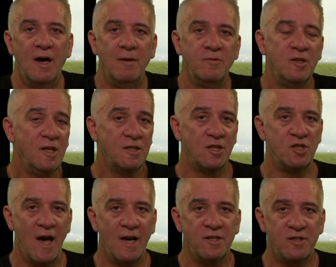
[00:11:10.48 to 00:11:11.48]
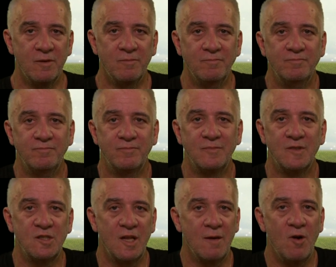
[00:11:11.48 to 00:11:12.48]
You need to challenge them.
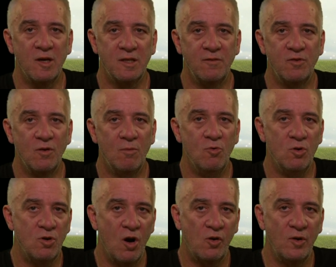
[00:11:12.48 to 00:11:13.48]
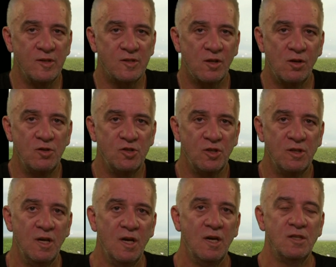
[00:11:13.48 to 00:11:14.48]
So they might give you a more concrete
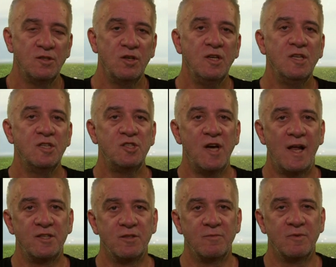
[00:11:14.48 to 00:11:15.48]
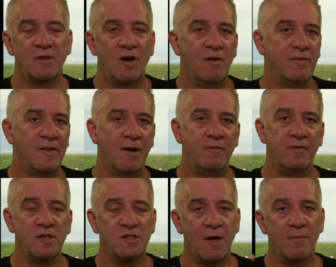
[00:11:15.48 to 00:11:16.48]
solution, so you need to challenge them. Often they'll
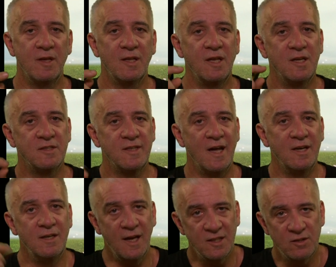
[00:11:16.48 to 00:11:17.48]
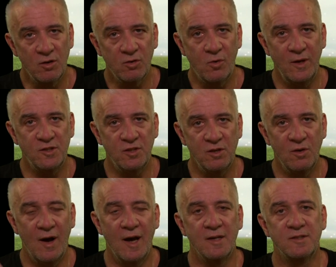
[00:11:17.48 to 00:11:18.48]
finish something, then it's that next little question you
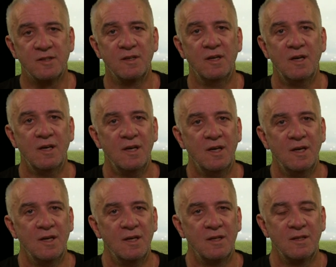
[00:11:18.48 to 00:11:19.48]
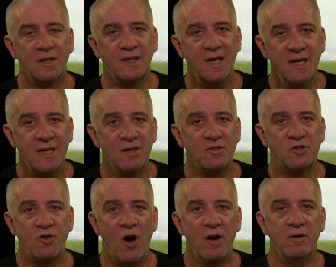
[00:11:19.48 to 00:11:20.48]
ask. The key here is
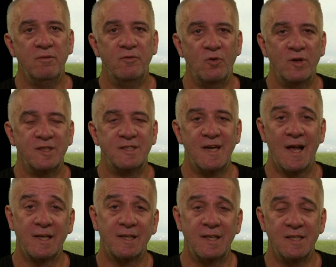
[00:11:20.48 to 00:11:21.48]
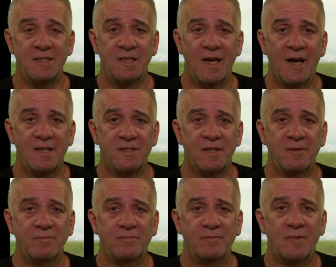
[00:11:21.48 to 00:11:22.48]
trying to avoid telling kids the answer,
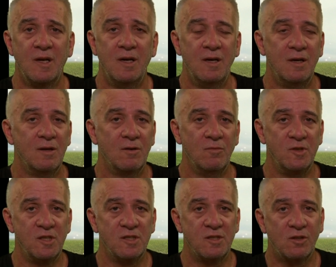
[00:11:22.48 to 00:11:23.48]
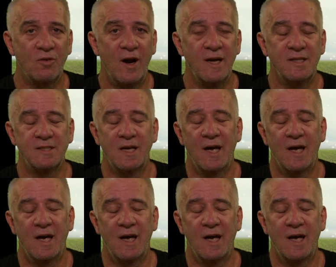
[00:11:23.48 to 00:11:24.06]
which is the great